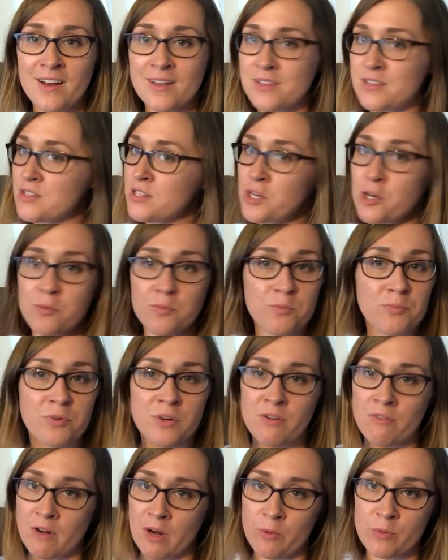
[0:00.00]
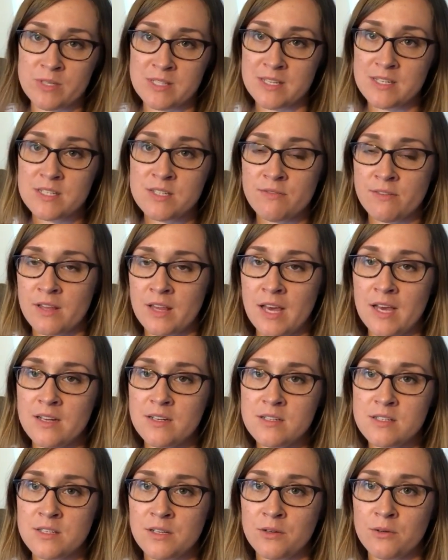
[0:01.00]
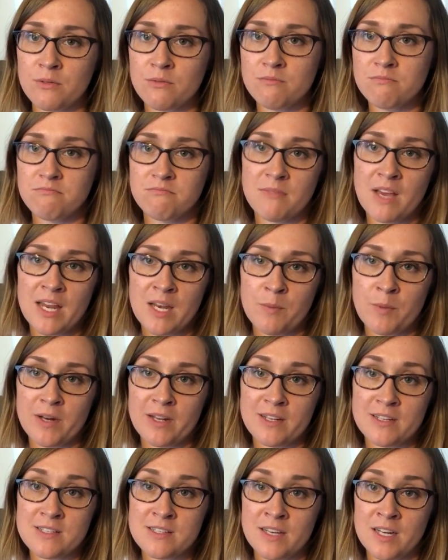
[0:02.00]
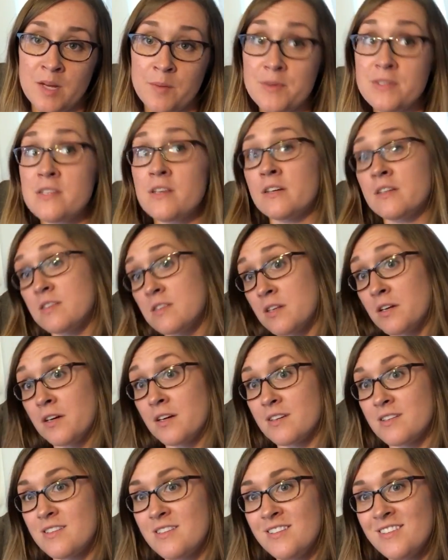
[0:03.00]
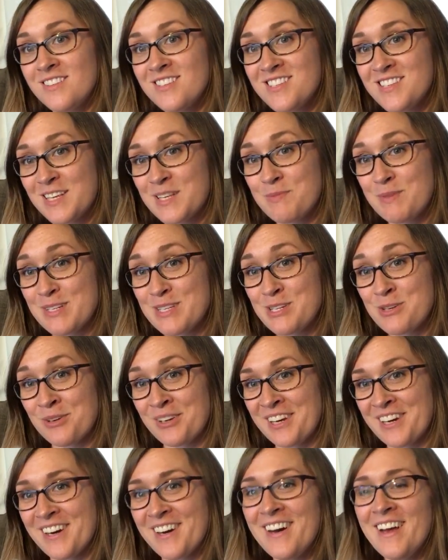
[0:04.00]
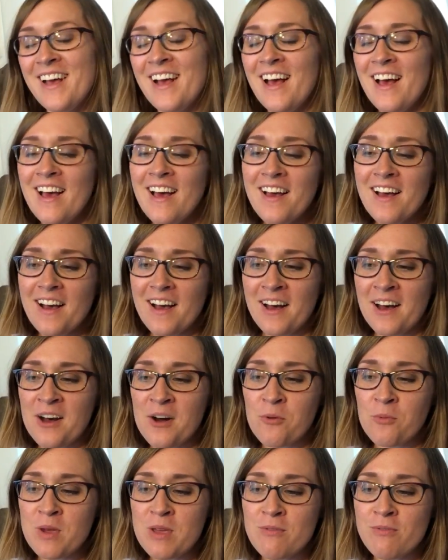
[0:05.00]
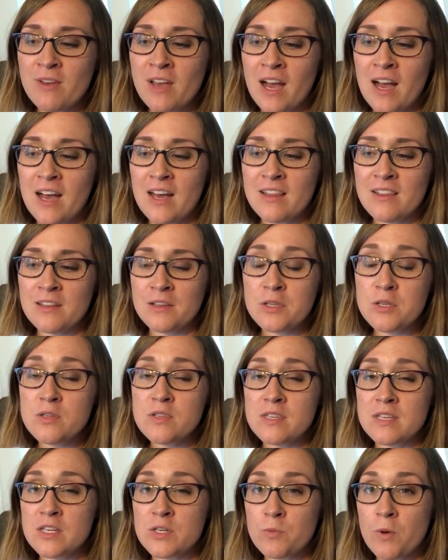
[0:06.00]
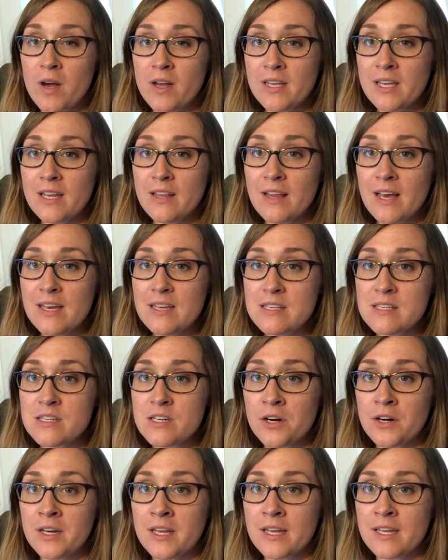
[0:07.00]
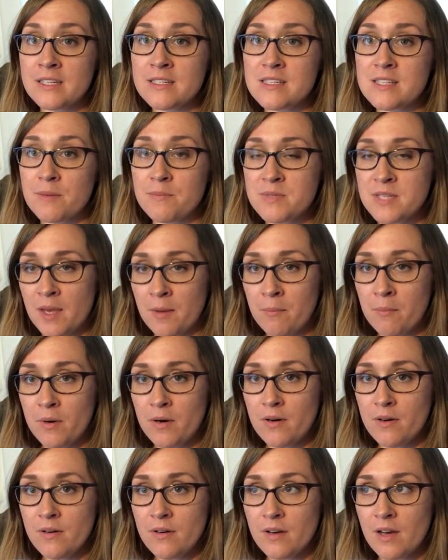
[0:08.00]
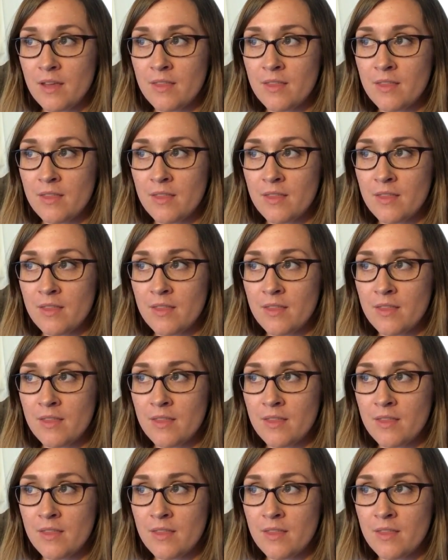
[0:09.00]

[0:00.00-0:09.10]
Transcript: There's no prerequisites for that, so anybody can sign up as long as the dog's 6 months to a year. We've got the Loose Leash Walking class starting in September.